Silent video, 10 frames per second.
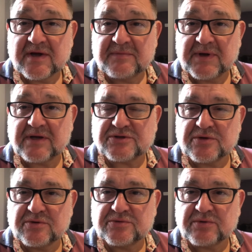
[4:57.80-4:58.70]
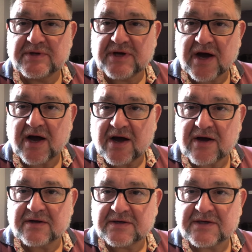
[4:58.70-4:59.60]
Because who's won your
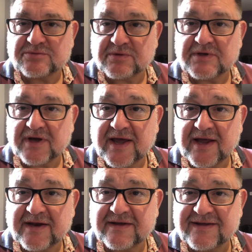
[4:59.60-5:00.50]
heart has won your head.